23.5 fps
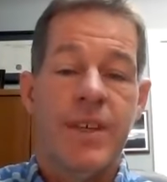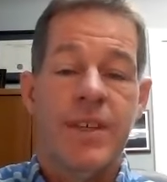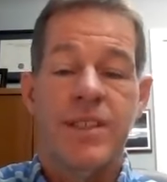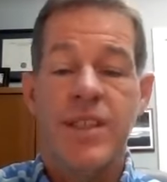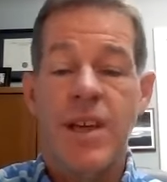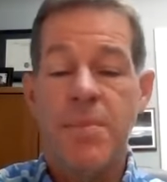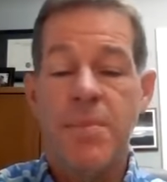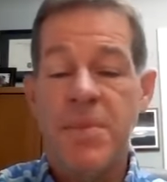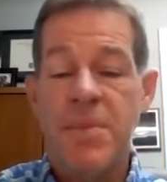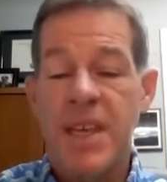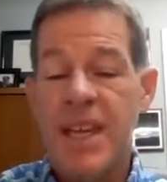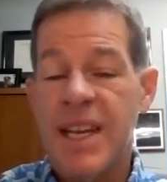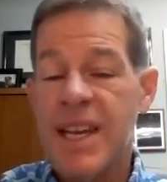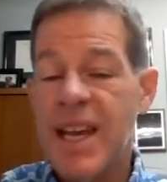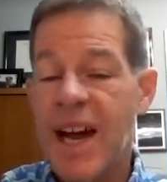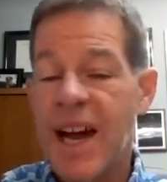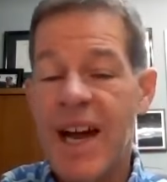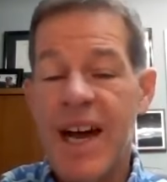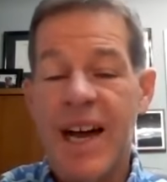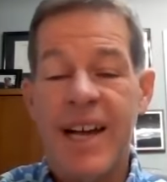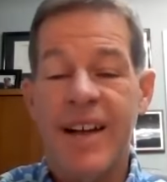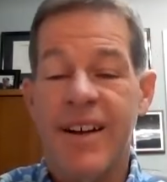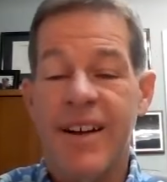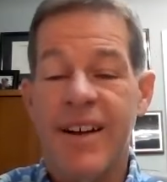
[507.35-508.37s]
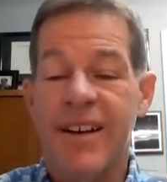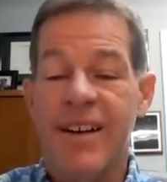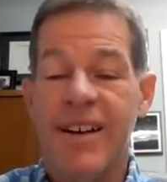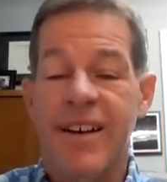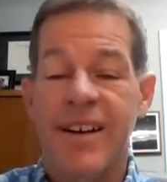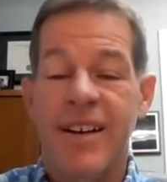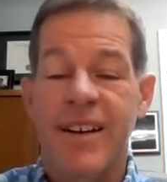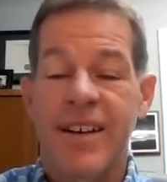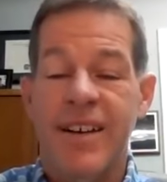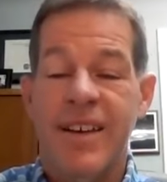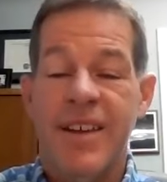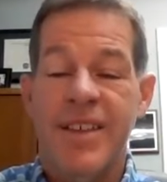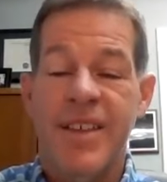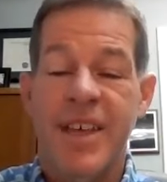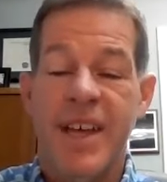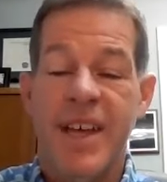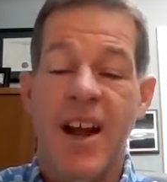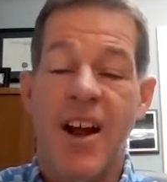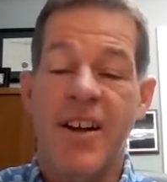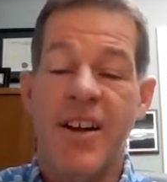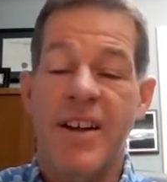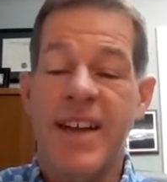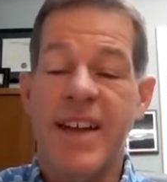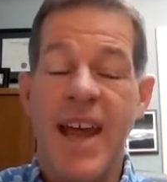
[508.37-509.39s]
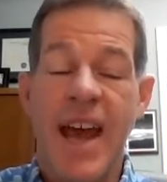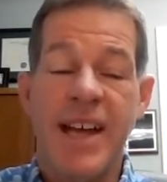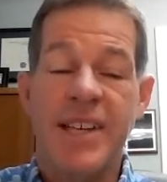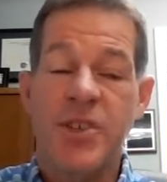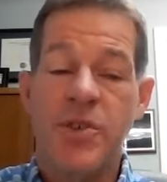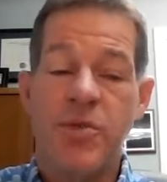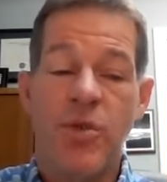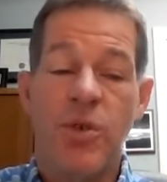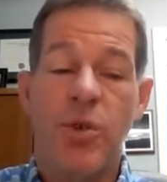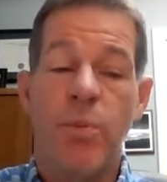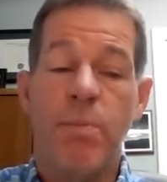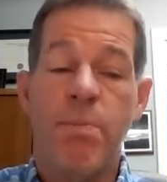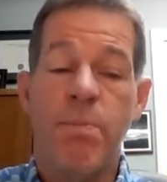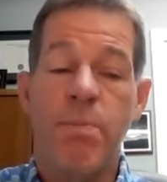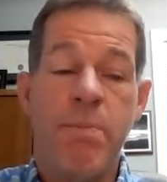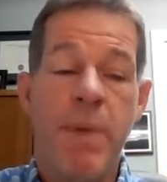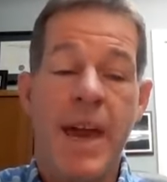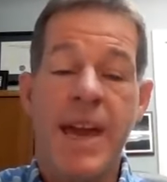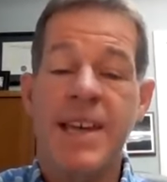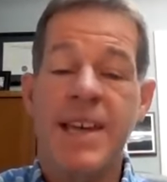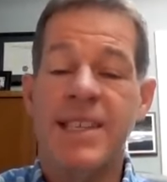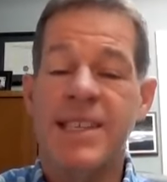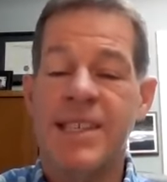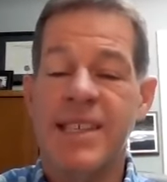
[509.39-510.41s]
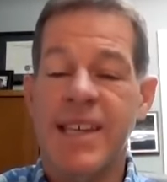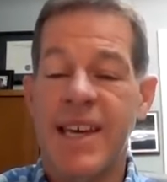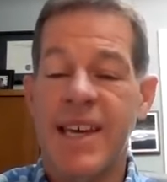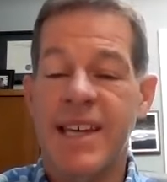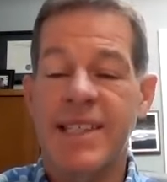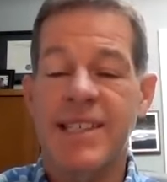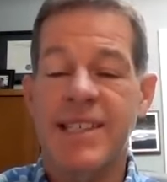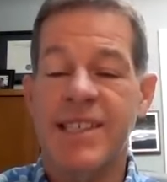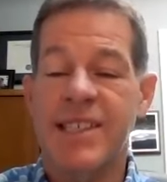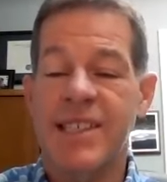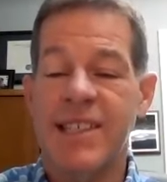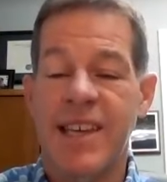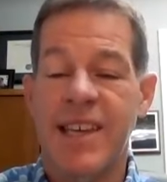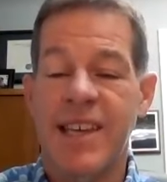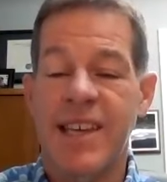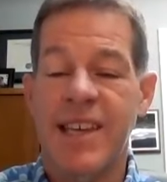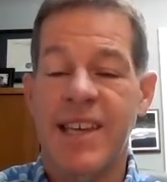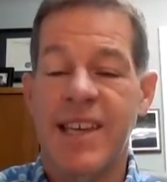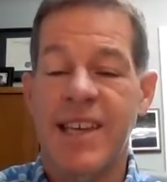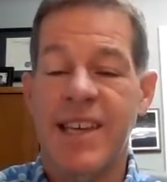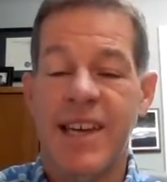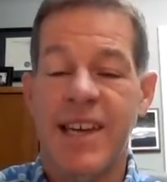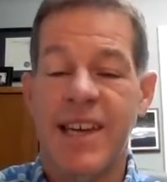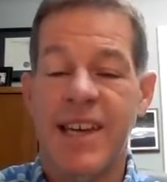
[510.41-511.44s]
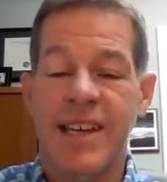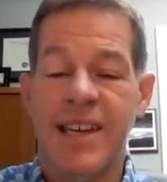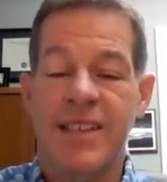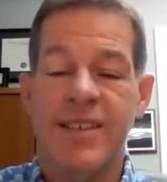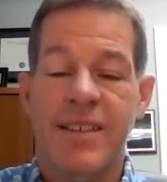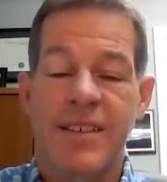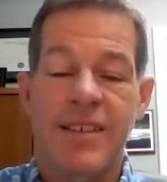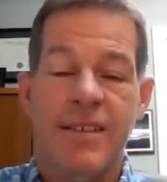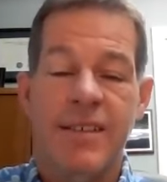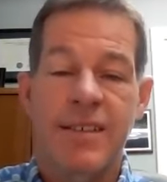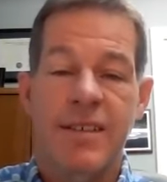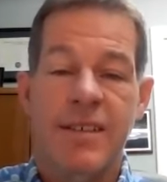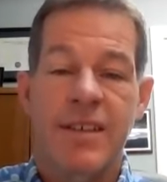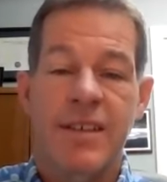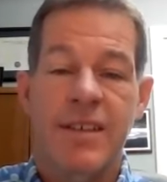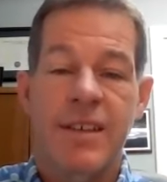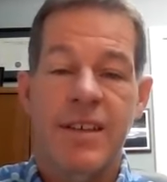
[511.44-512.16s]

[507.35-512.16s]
something higher than our natural base instincts.